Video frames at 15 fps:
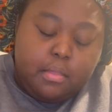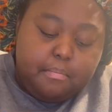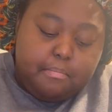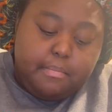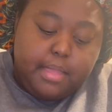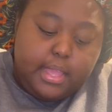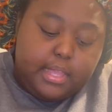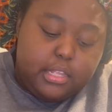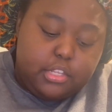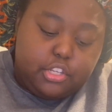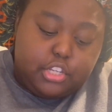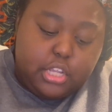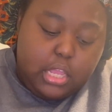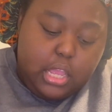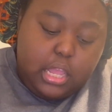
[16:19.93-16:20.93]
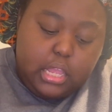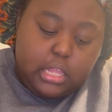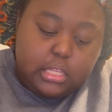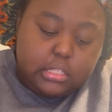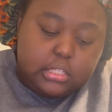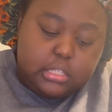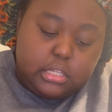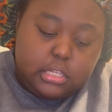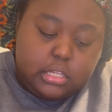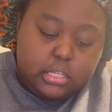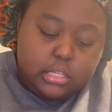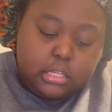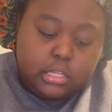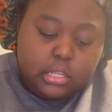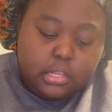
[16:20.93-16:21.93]
mac and
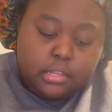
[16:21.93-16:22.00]
cheese.